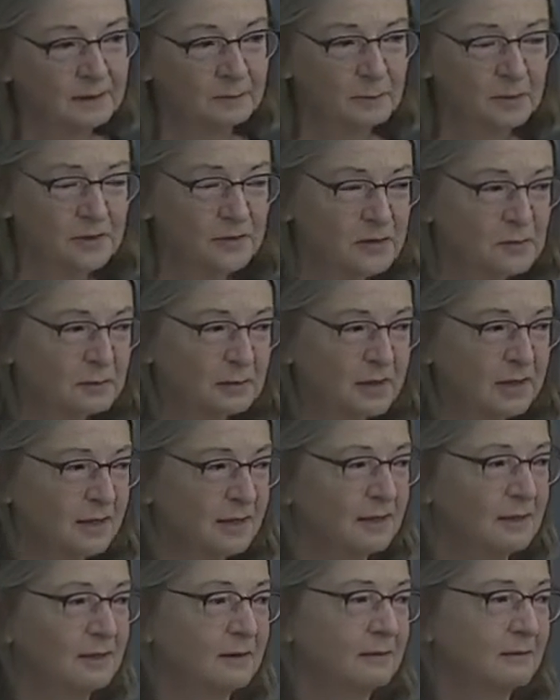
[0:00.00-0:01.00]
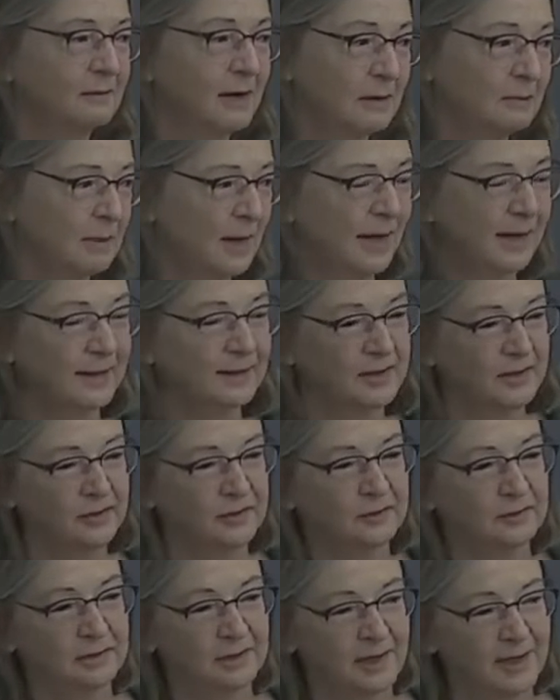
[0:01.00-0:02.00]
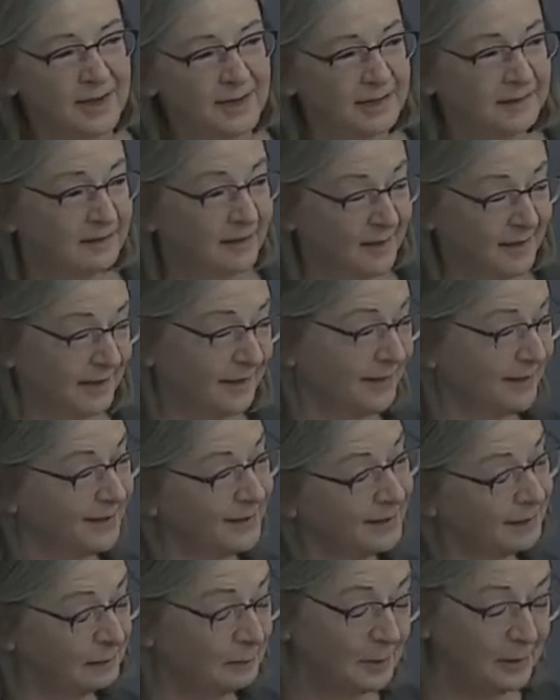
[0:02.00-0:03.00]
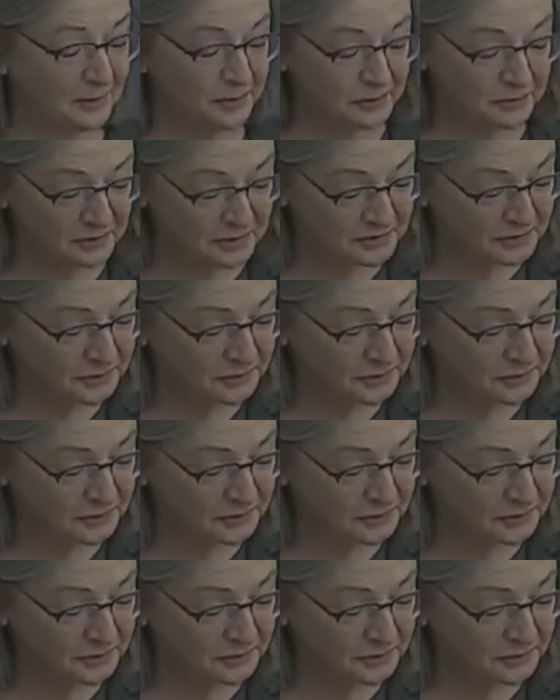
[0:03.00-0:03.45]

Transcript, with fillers: It brings me right back to Clyde Lyon Elementary